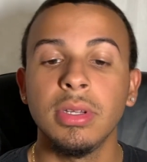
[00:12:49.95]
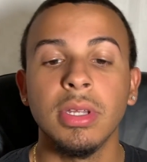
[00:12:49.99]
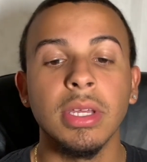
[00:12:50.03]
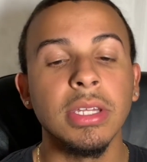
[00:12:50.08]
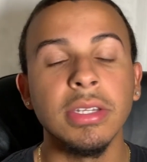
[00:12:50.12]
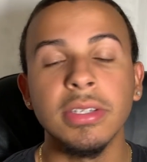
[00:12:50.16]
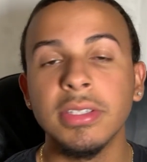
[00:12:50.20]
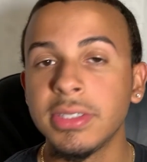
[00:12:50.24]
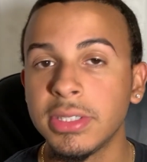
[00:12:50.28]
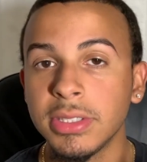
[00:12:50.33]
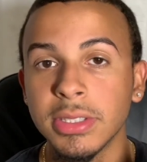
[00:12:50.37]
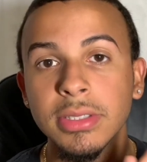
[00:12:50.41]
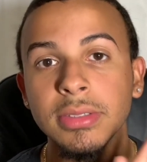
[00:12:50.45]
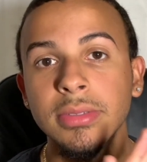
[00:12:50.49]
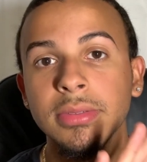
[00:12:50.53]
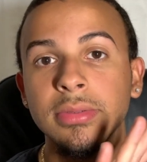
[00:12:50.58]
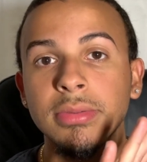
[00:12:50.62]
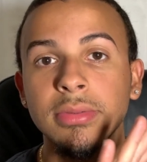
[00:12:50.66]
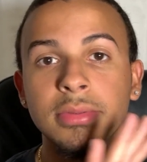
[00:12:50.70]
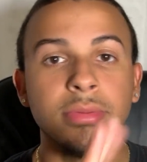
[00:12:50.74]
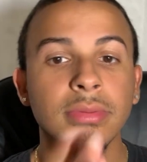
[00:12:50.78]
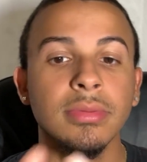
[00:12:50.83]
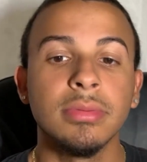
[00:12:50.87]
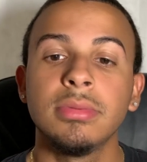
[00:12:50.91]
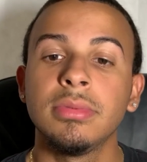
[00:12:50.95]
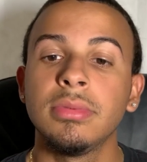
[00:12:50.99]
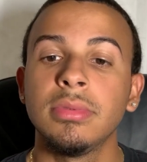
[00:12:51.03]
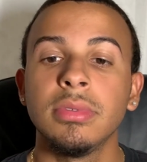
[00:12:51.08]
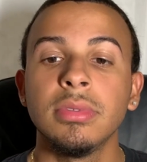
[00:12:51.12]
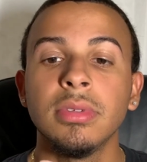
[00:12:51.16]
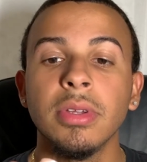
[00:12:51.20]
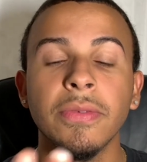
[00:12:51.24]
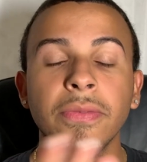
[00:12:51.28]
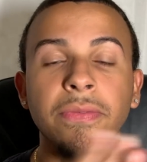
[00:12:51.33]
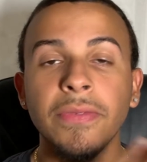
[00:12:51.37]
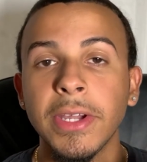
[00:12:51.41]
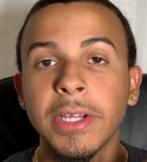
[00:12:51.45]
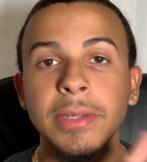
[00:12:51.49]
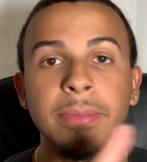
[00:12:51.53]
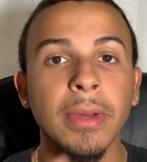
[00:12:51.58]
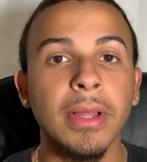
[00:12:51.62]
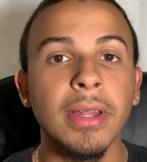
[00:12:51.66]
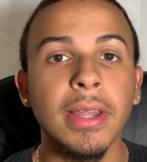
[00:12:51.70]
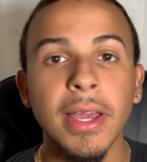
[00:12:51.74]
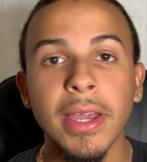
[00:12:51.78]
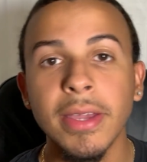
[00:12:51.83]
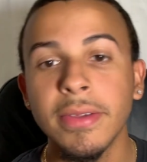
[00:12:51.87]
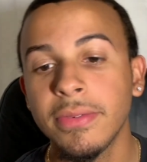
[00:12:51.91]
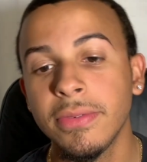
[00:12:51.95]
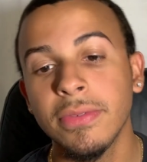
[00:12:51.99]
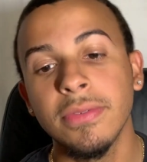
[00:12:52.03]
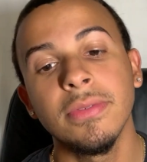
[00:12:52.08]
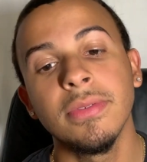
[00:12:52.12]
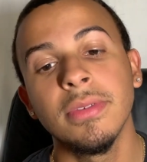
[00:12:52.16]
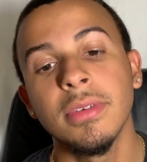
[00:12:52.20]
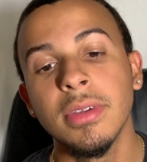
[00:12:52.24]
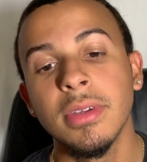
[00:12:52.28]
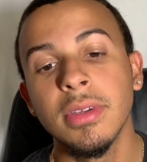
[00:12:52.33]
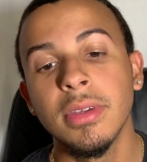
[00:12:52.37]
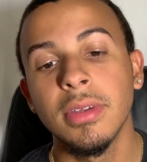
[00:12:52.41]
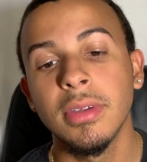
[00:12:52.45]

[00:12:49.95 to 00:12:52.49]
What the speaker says: It doesn't affect my life.